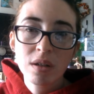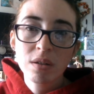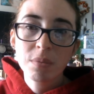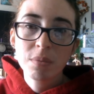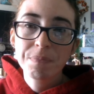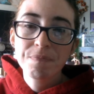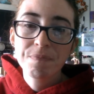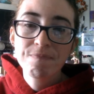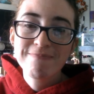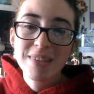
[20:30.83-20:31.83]
Um,
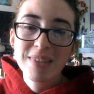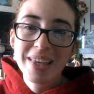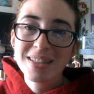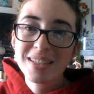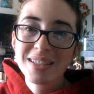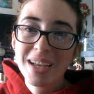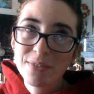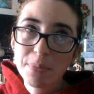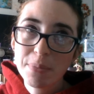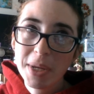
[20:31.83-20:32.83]
it's
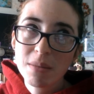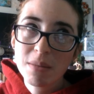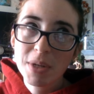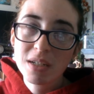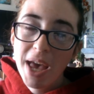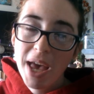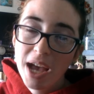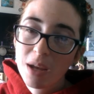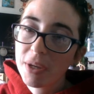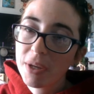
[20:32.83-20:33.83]
kind of a pain in the butt to
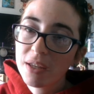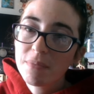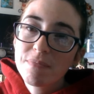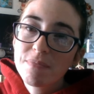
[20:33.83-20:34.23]
pack, but